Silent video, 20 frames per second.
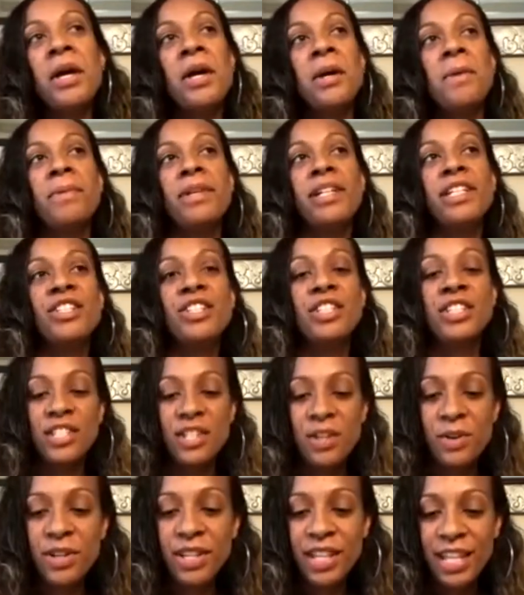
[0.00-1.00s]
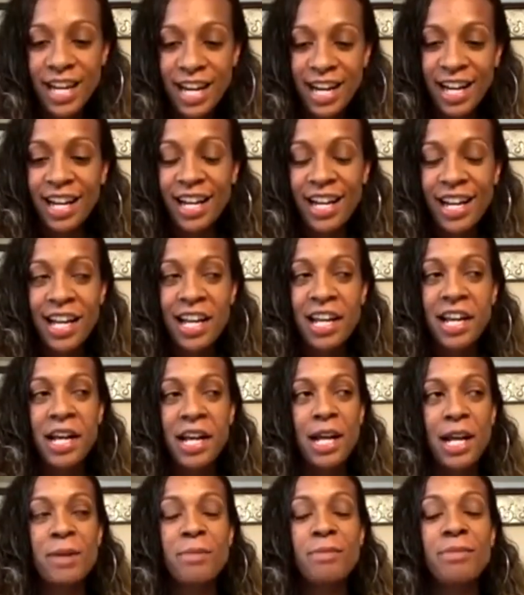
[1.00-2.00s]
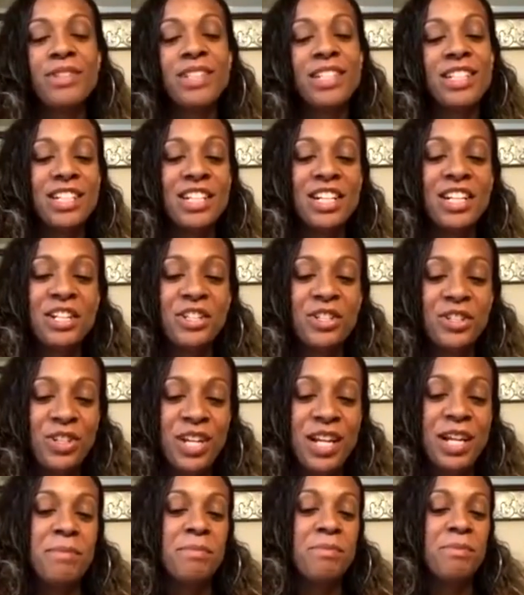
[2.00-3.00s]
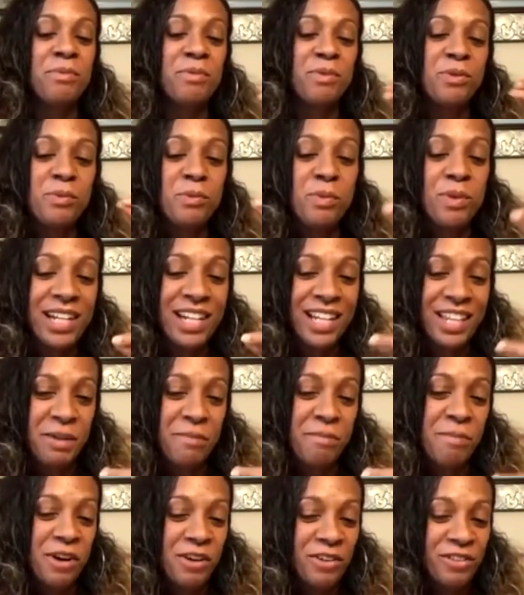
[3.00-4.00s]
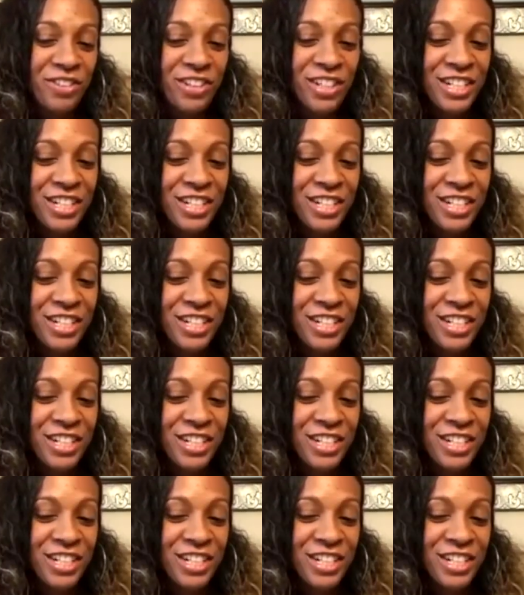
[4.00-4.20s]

But just knowing that I, I'm I'm winning them over